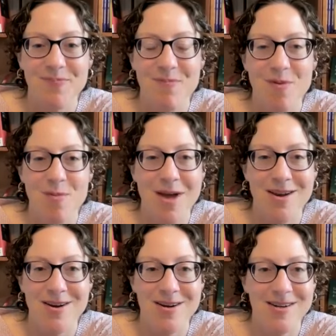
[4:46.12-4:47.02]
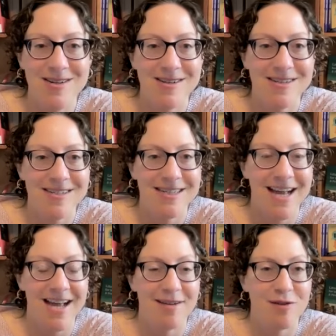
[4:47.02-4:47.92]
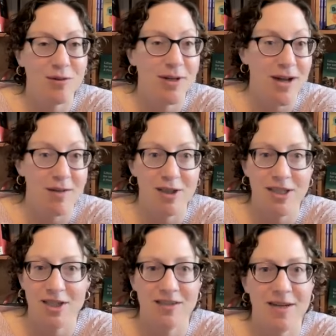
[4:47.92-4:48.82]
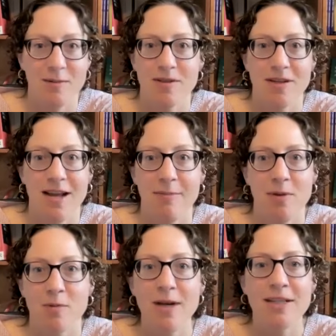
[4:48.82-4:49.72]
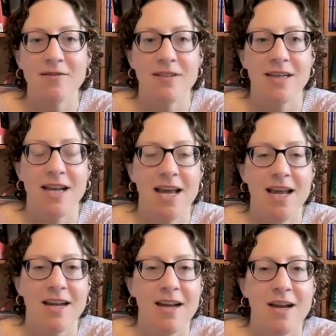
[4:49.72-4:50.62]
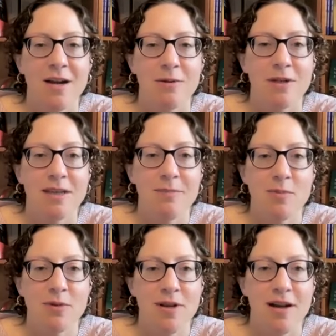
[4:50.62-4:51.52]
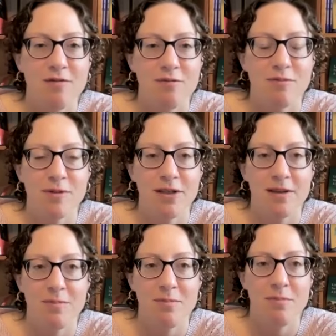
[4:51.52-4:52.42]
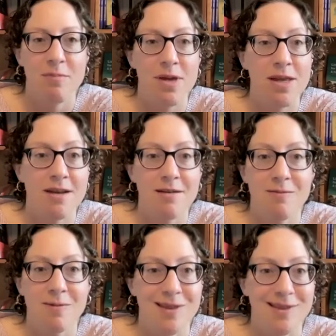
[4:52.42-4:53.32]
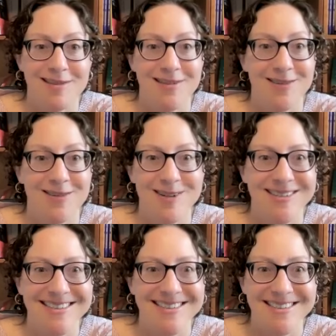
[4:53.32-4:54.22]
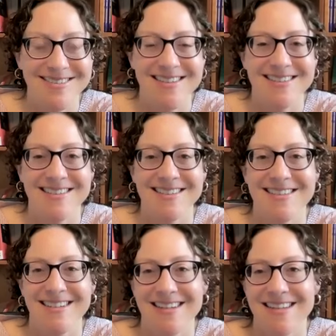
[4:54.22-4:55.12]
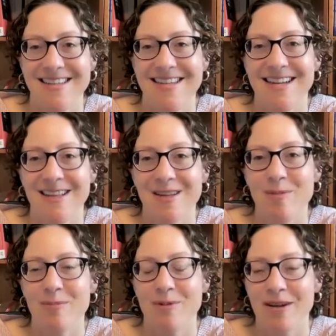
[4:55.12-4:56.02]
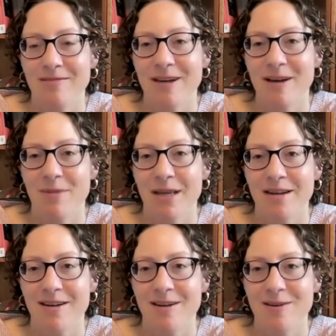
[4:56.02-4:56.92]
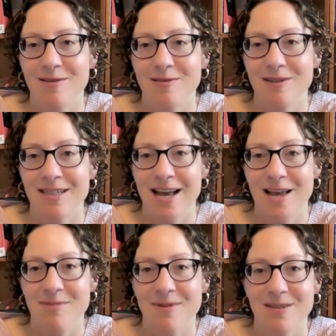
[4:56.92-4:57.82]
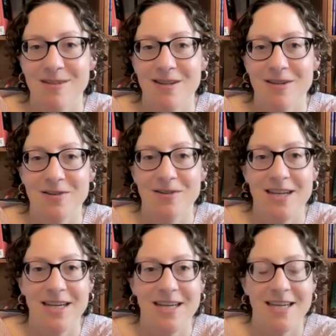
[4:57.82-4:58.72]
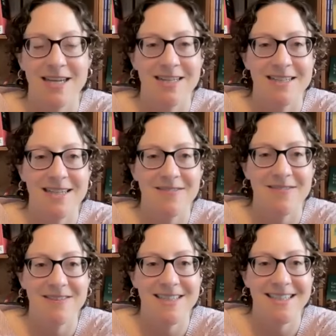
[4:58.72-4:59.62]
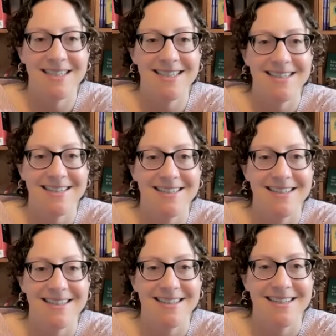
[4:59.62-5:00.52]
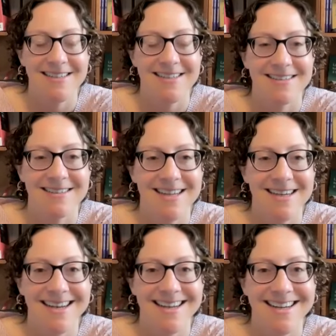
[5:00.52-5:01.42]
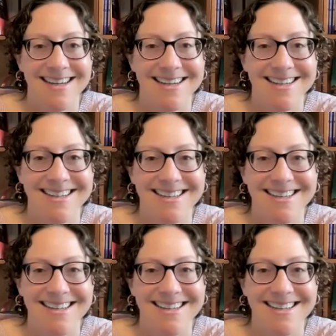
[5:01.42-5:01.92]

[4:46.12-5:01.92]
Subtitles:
better to kind of join conversations like what's going to happen the rest of today, where some people have really been with this network since 2016, and then other people have come in over time. So definitely digging in